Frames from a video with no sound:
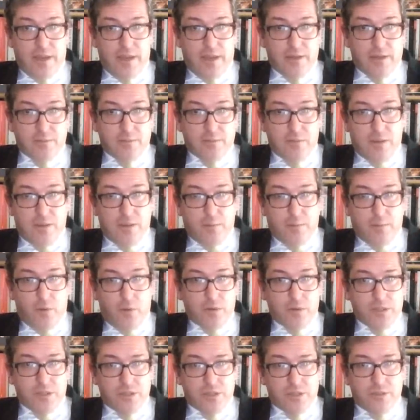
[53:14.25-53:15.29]
and uh,
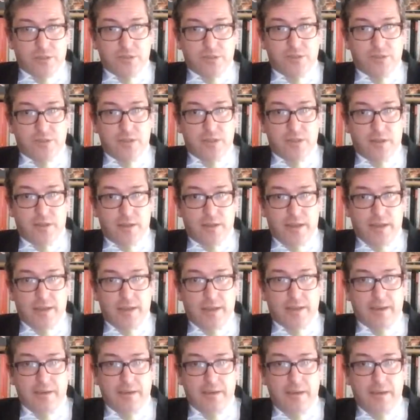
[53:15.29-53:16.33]
politicians uh,
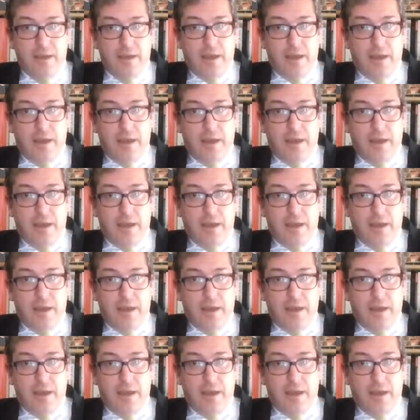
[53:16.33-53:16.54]
here,